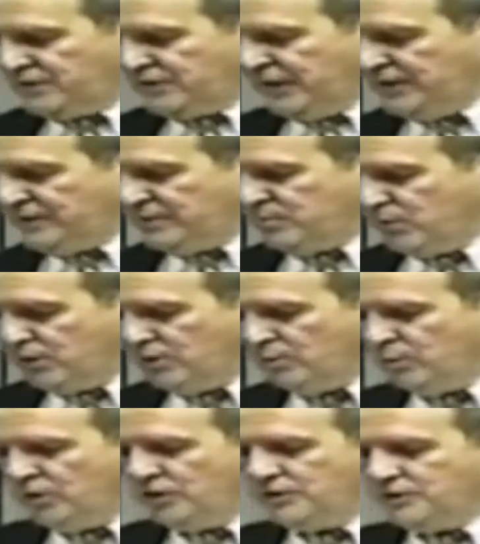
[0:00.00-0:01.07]
extended
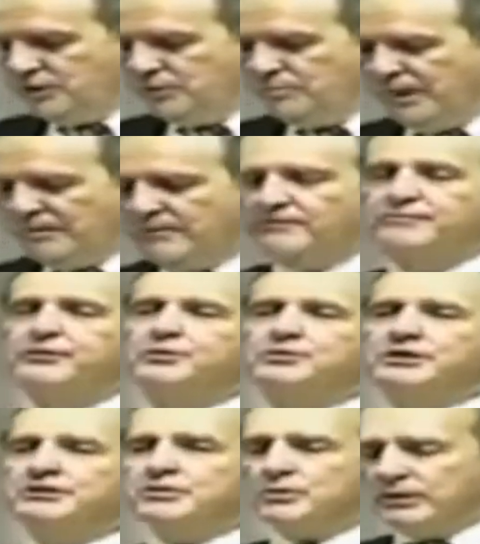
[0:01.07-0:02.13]
World War II by refusing